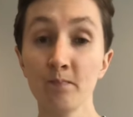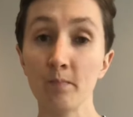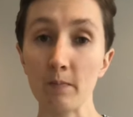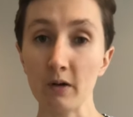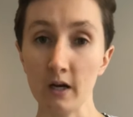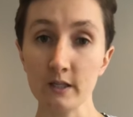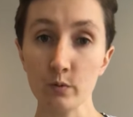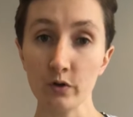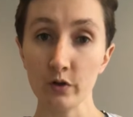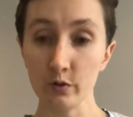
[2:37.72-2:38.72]
But because
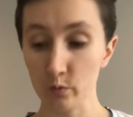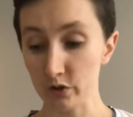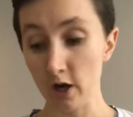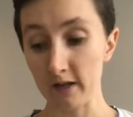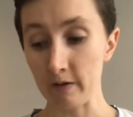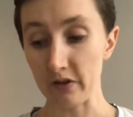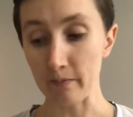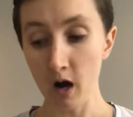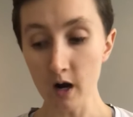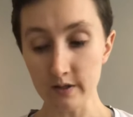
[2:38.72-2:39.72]
we're talking about the
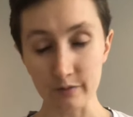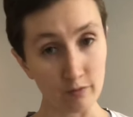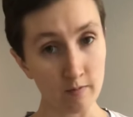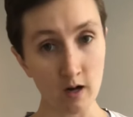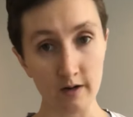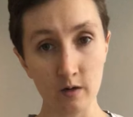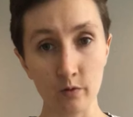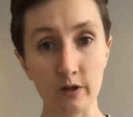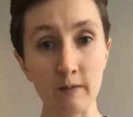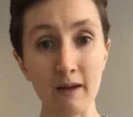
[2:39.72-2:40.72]
Pax Romana,
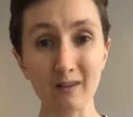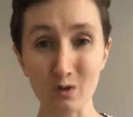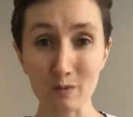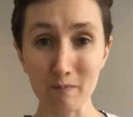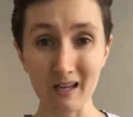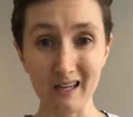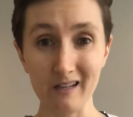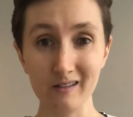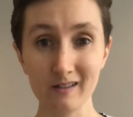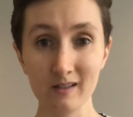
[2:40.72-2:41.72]
we're going to make those
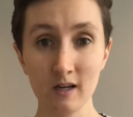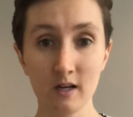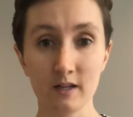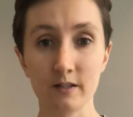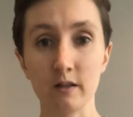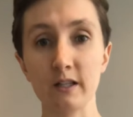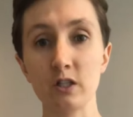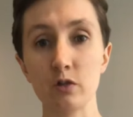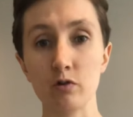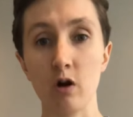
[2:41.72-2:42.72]
P's. So
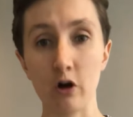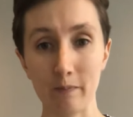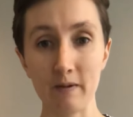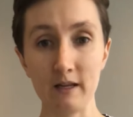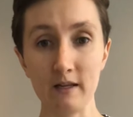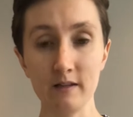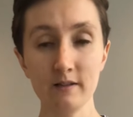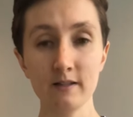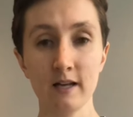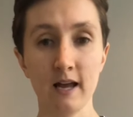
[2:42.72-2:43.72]
let's draw our
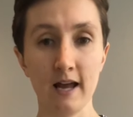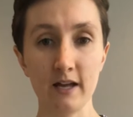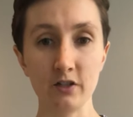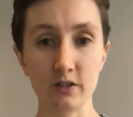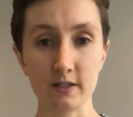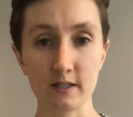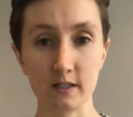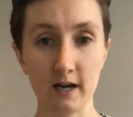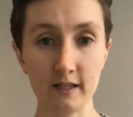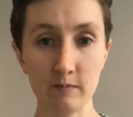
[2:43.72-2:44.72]
P's and just
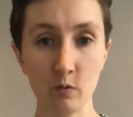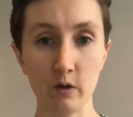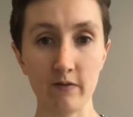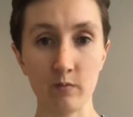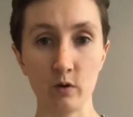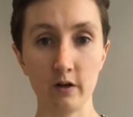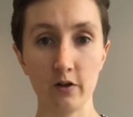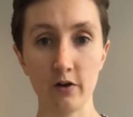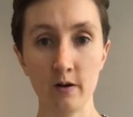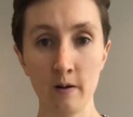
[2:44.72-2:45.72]
slide them away from one
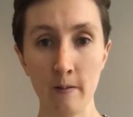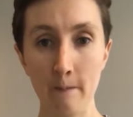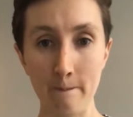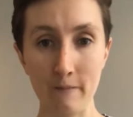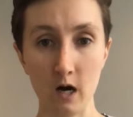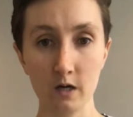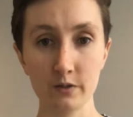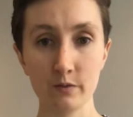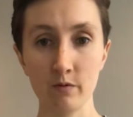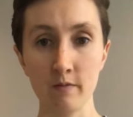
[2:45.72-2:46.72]
another.
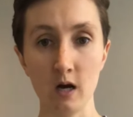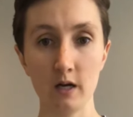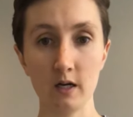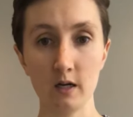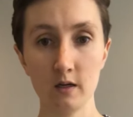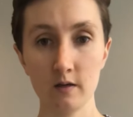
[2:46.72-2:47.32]
Pax Romana.